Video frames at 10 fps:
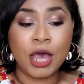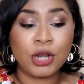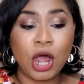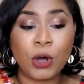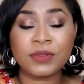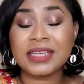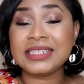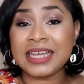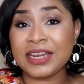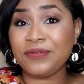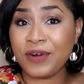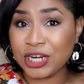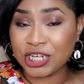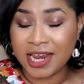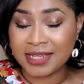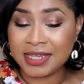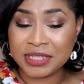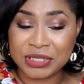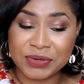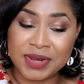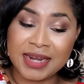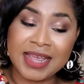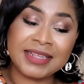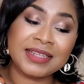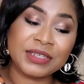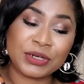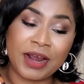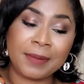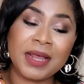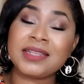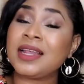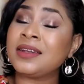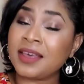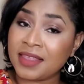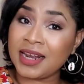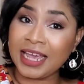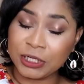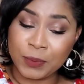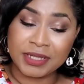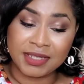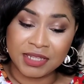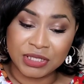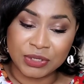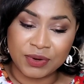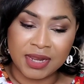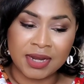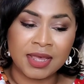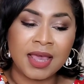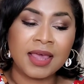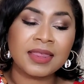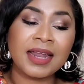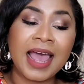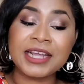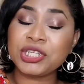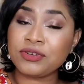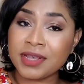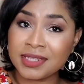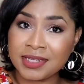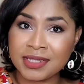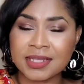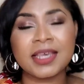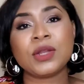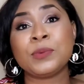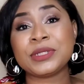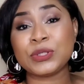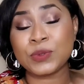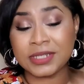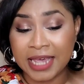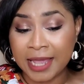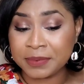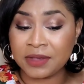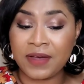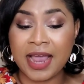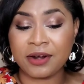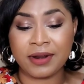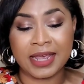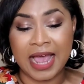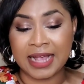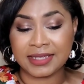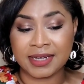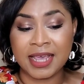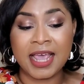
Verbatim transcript: Now, the Daily Fresh Care Sunscreen is described as another lightweight sunscreen that hydrates the skin with two types of hyaluronic acid.